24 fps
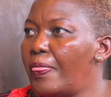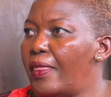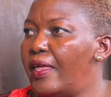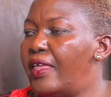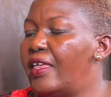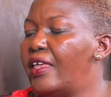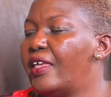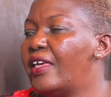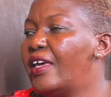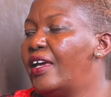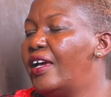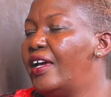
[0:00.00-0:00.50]

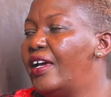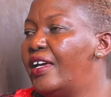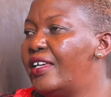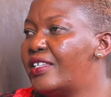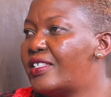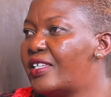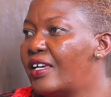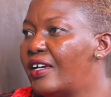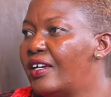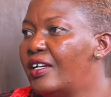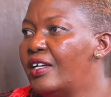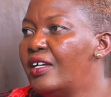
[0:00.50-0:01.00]

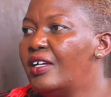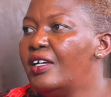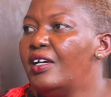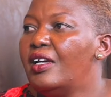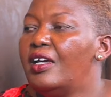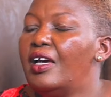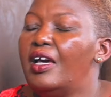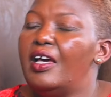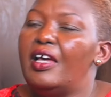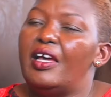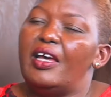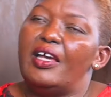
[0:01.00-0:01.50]
Yes.
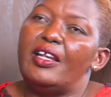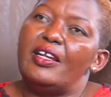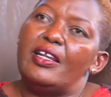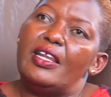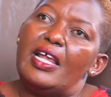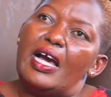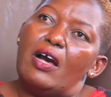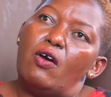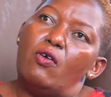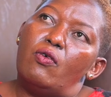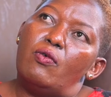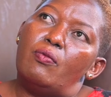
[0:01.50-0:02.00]
And
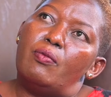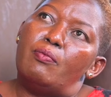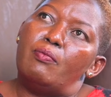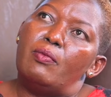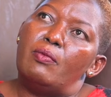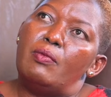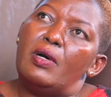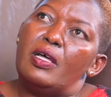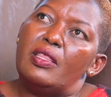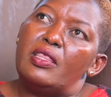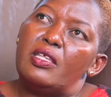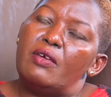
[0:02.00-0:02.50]

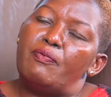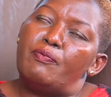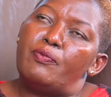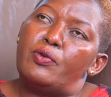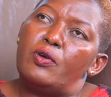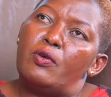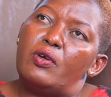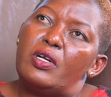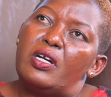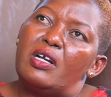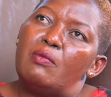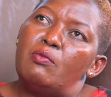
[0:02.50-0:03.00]
now the
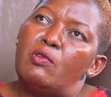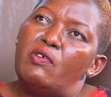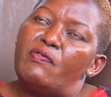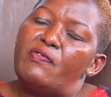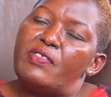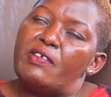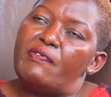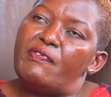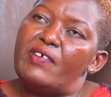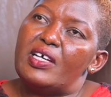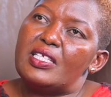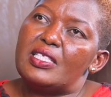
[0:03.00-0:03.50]
program of
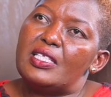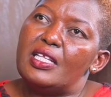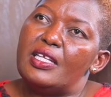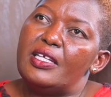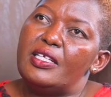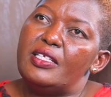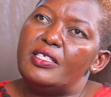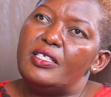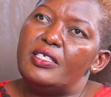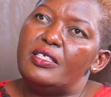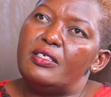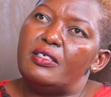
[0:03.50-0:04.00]
the First
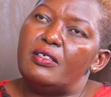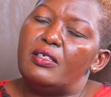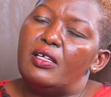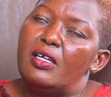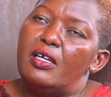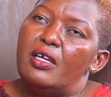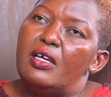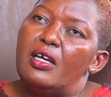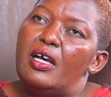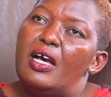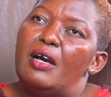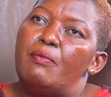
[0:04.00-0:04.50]
Lady,
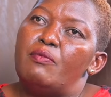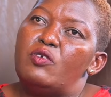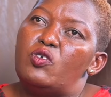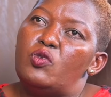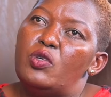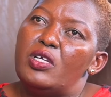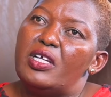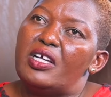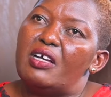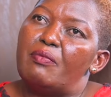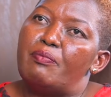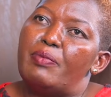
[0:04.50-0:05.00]
I'm
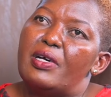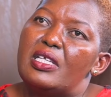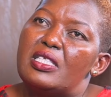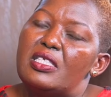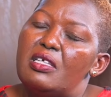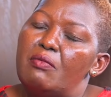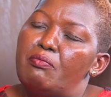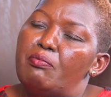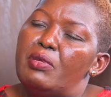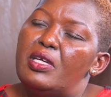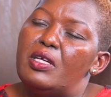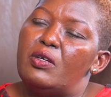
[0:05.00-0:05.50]
doing capacity
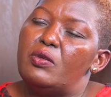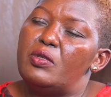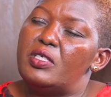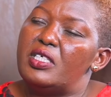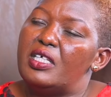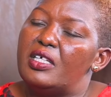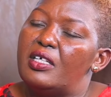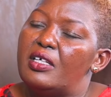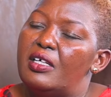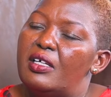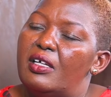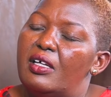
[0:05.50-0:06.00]

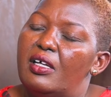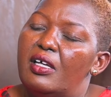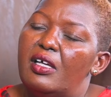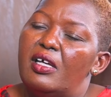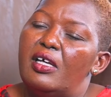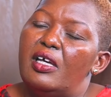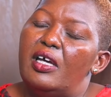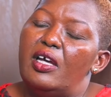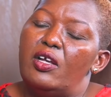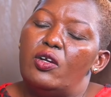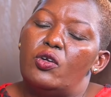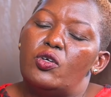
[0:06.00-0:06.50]
building
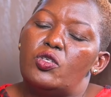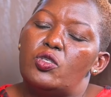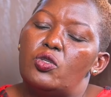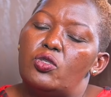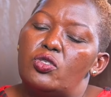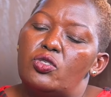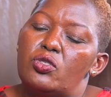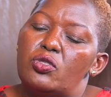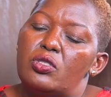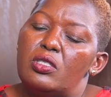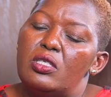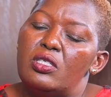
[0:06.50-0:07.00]
and also
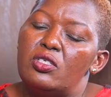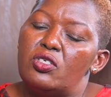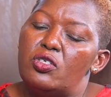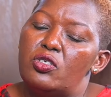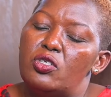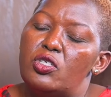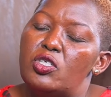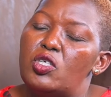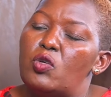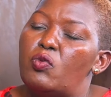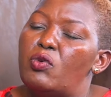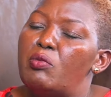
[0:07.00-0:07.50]

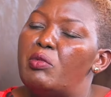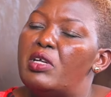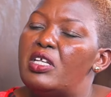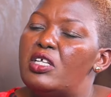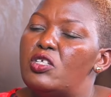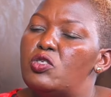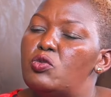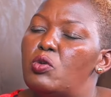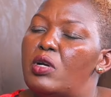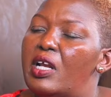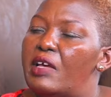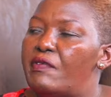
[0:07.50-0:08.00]
introducing women
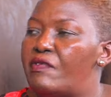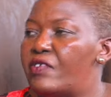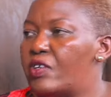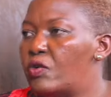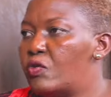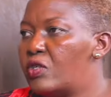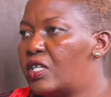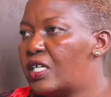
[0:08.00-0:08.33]
into livelihood